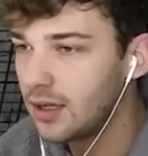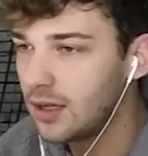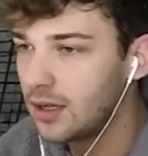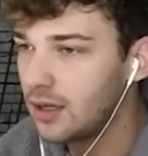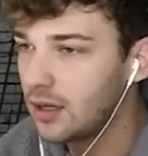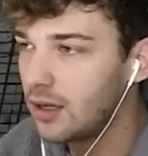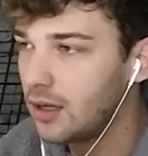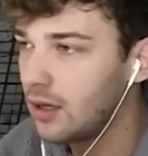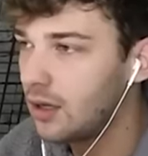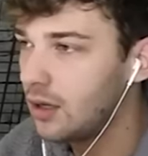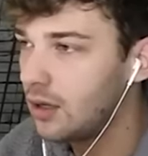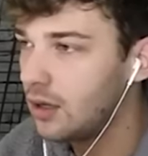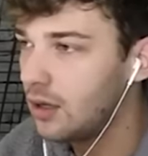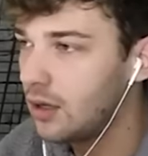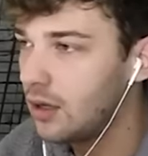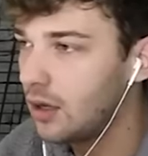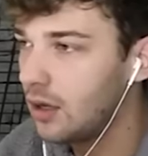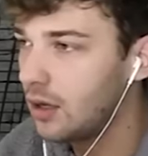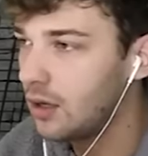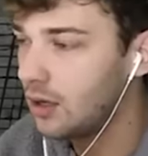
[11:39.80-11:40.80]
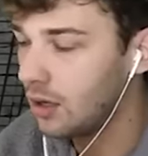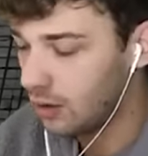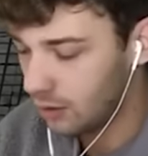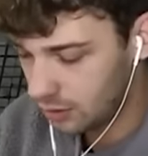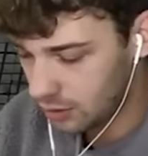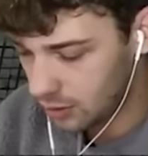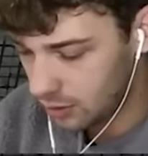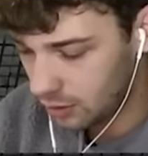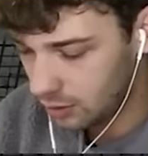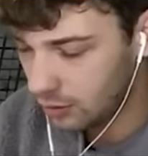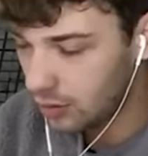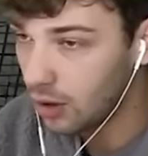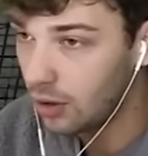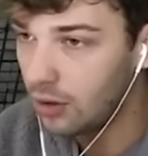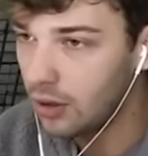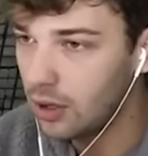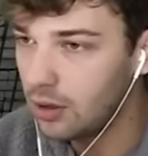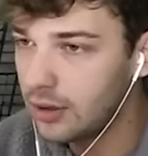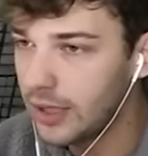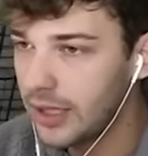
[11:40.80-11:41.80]
Uh, oh, oh,
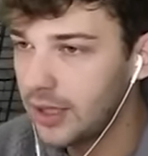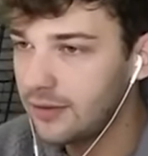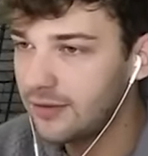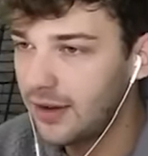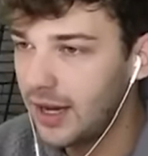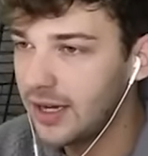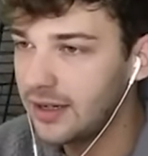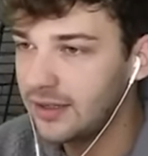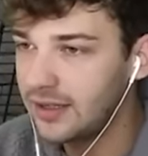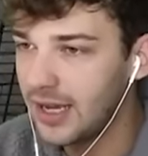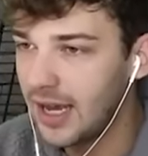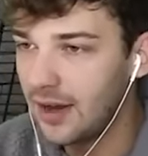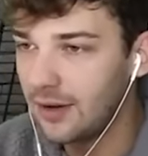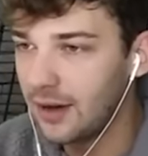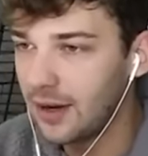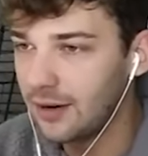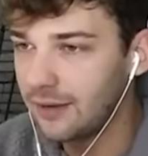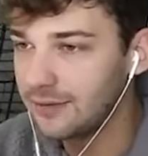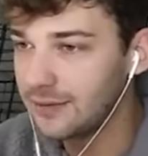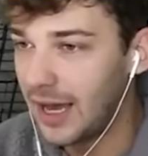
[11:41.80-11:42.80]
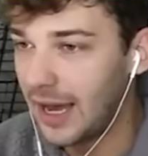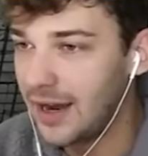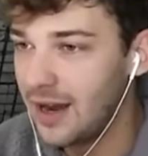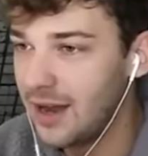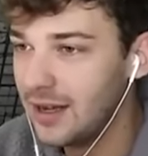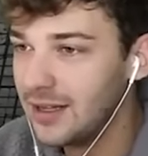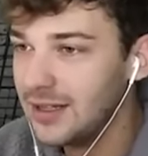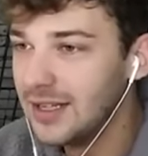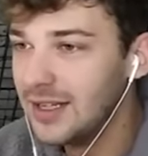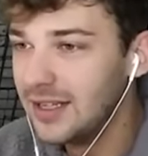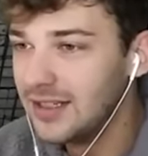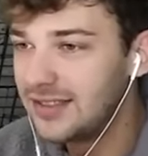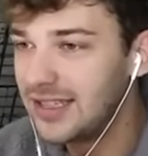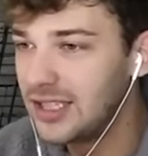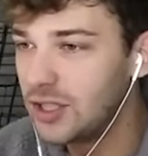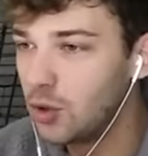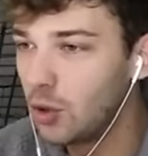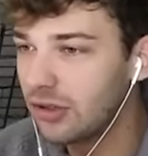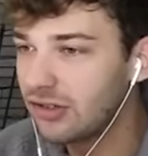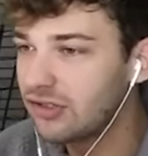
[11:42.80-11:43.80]
oh, okay, fine. Yeah, uh, I
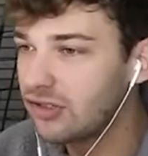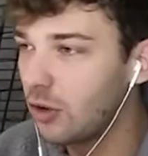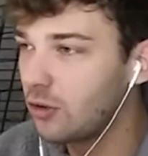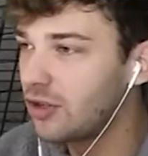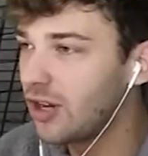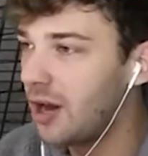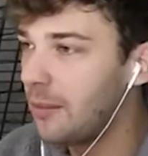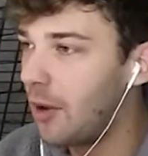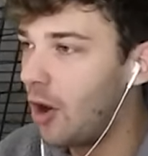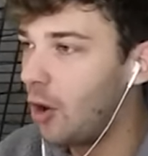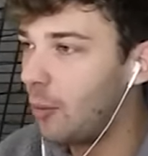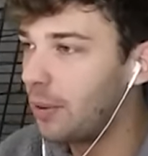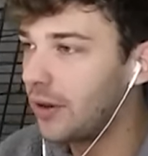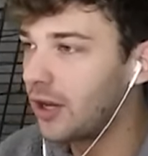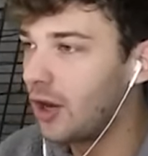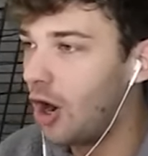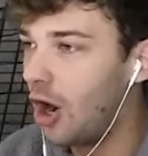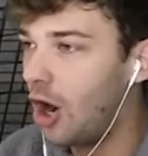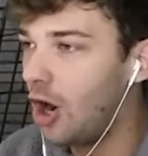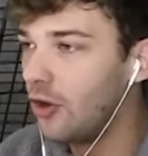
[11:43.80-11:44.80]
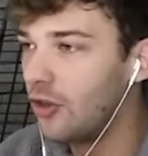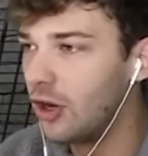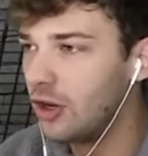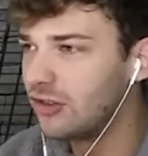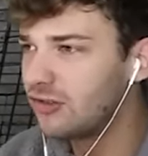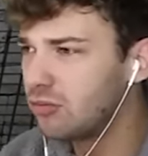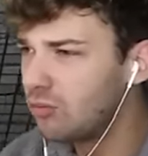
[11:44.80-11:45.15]
said you are so dumb opening all those.